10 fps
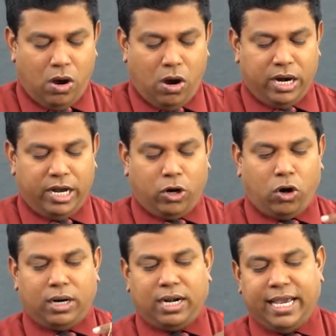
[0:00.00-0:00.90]
on a
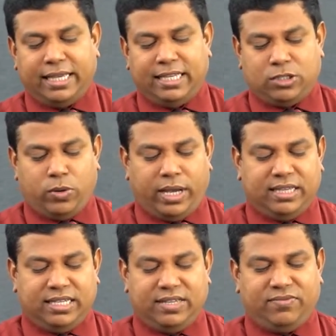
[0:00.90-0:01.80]
rod like this, look at
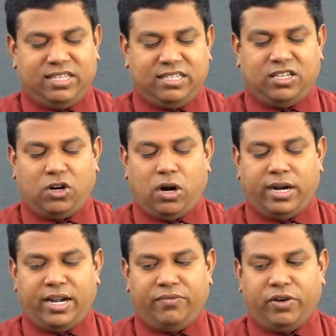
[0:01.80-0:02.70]
this. If this is a rod
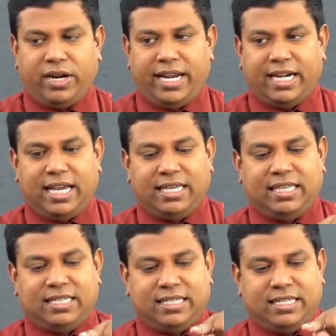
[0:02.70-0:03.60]
and if you connect like
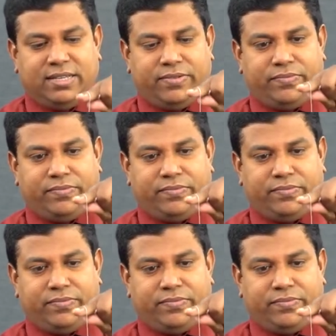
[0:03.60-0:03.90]
this,